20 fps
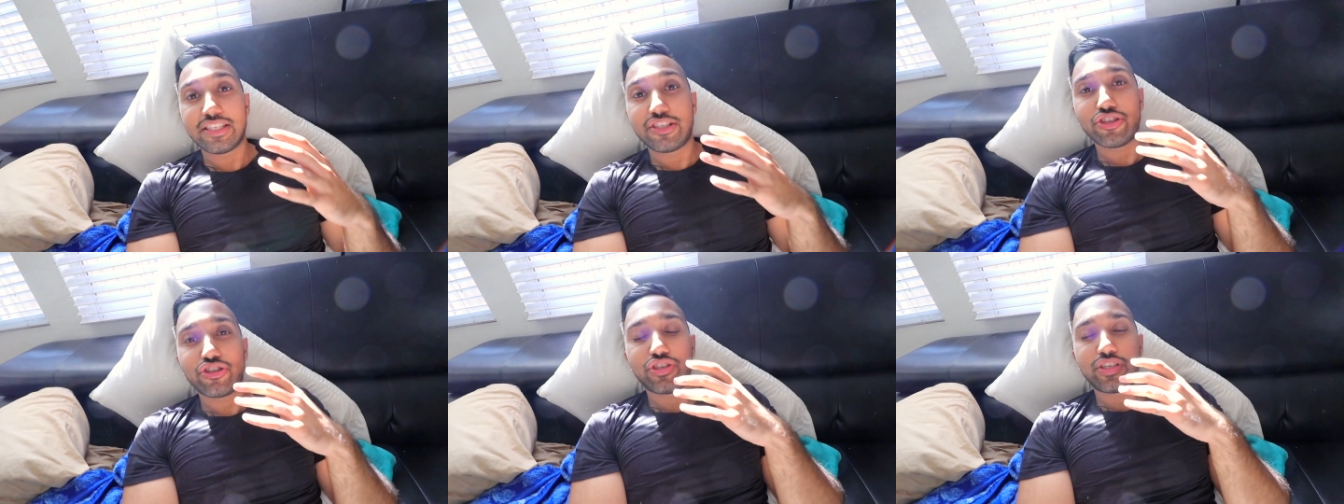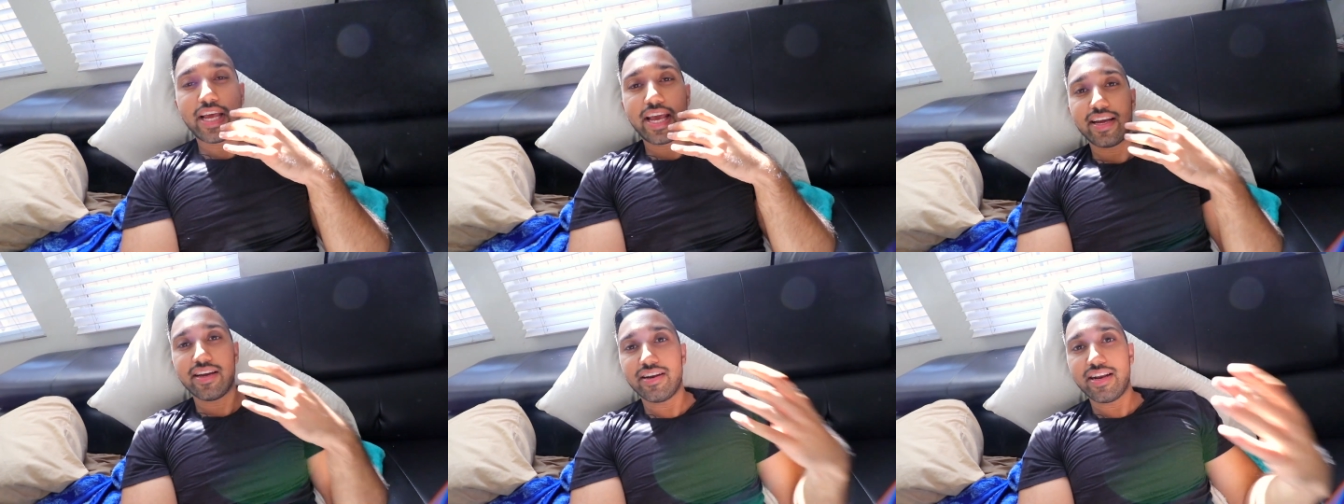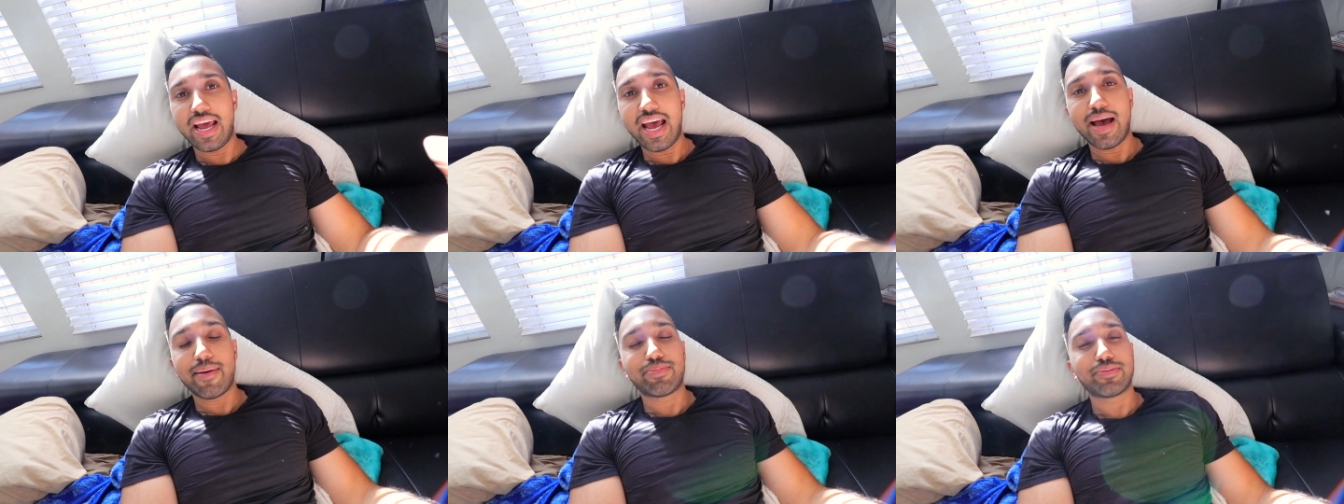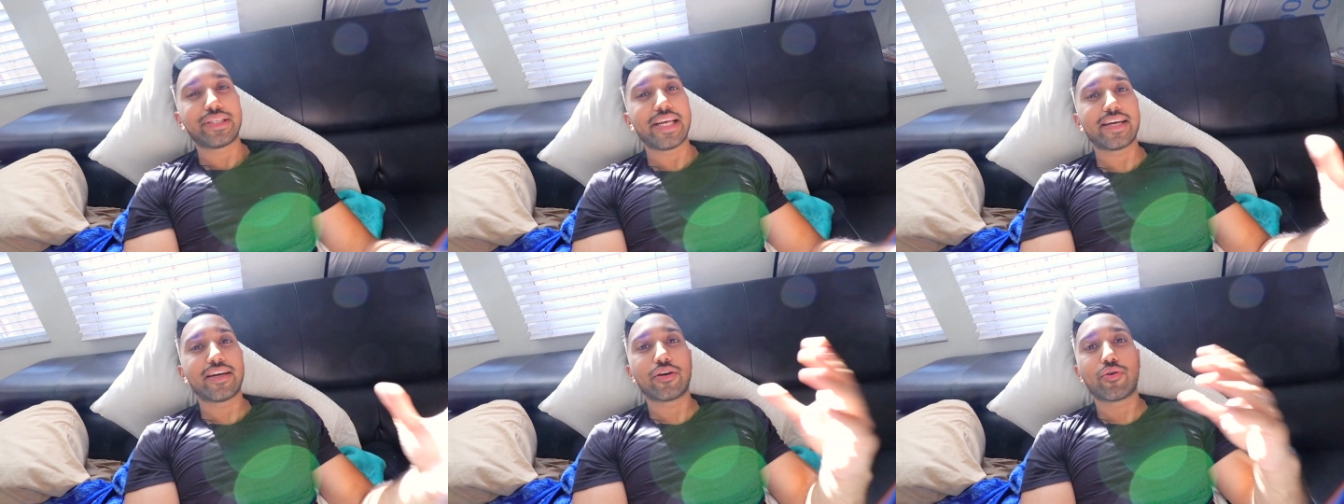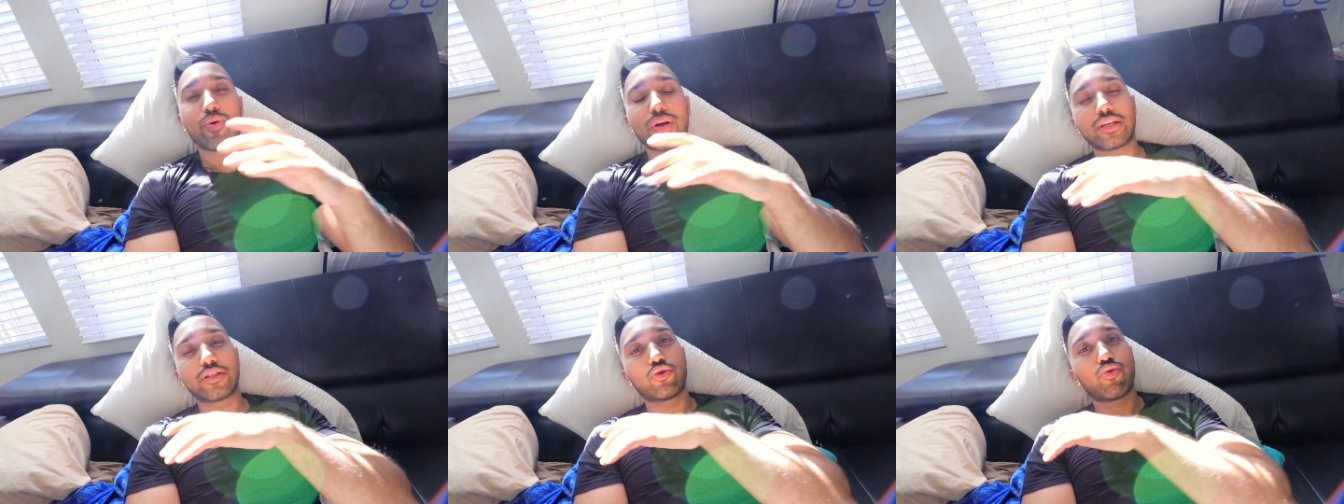just take a nap. Take a
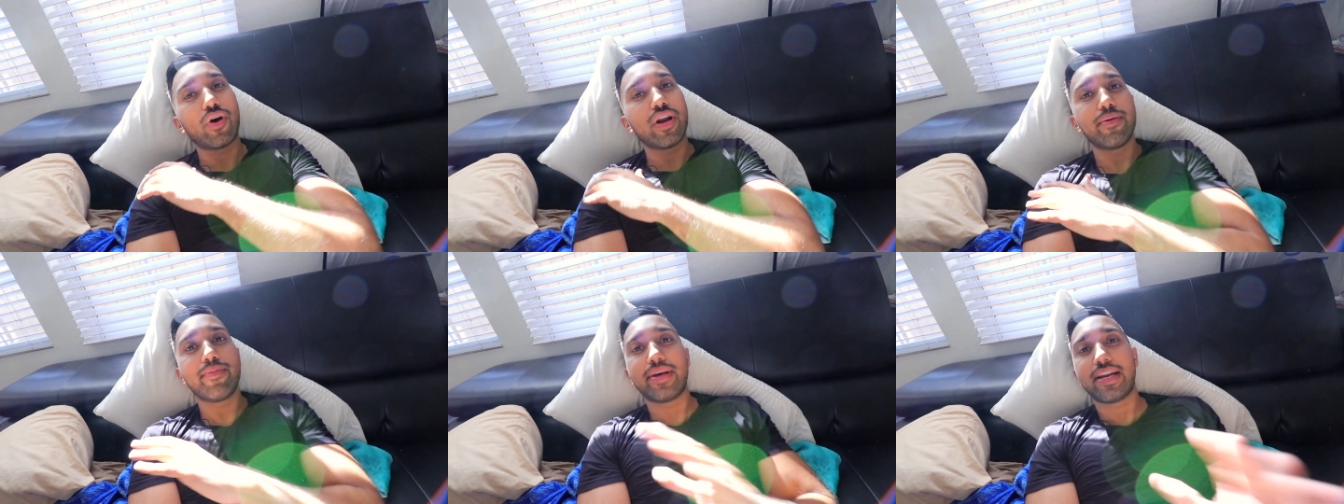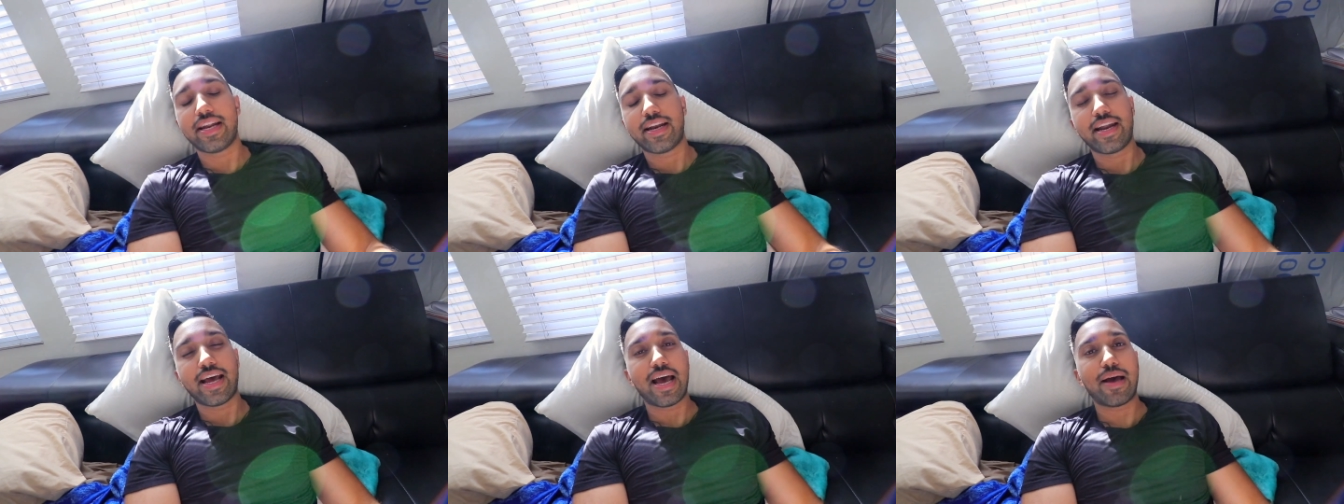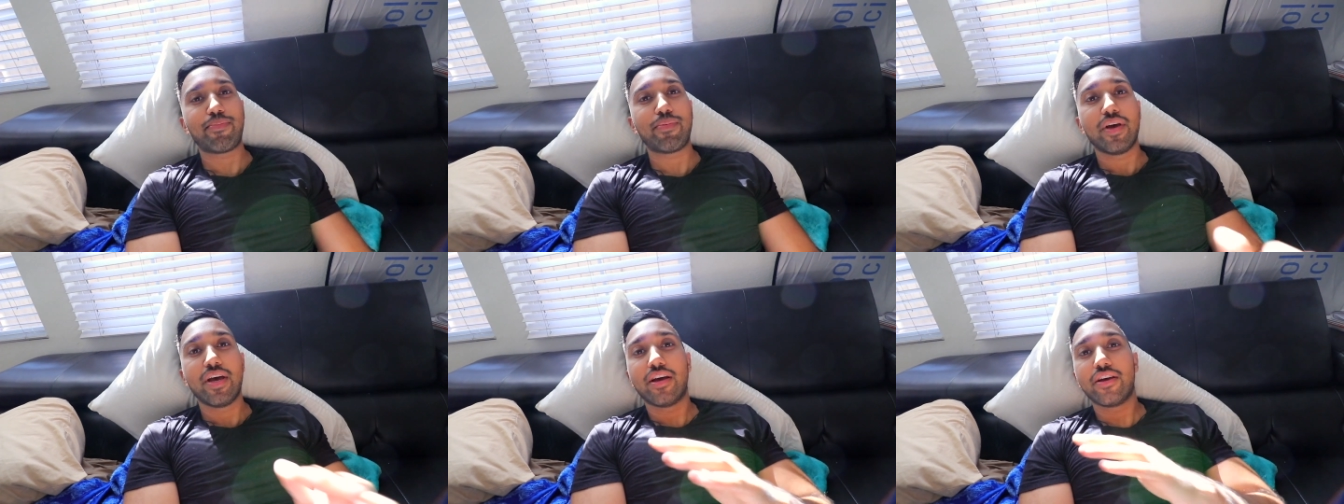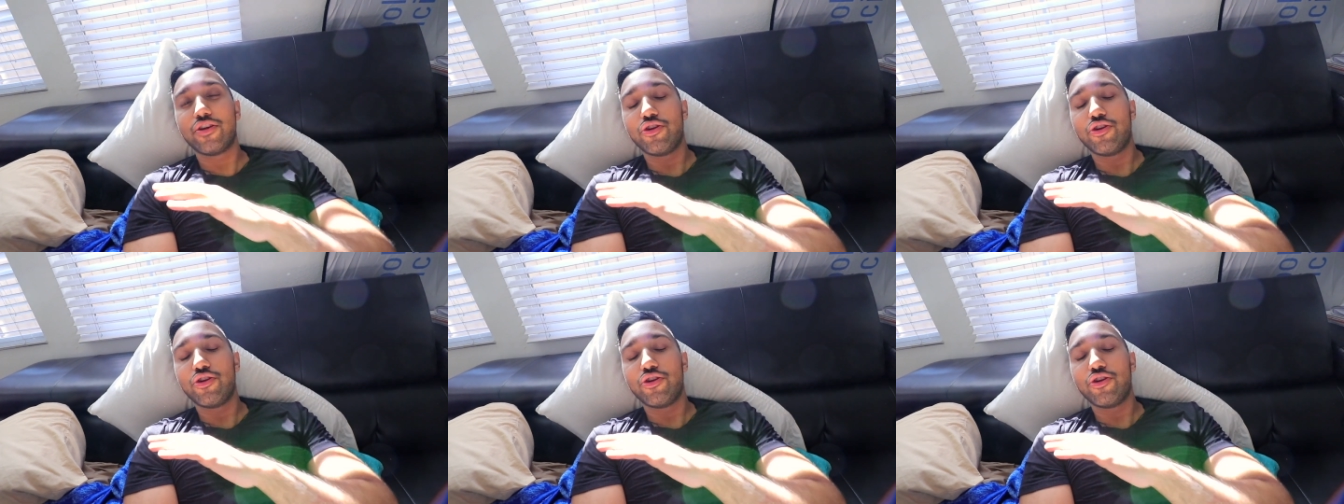quick 20 minute nap.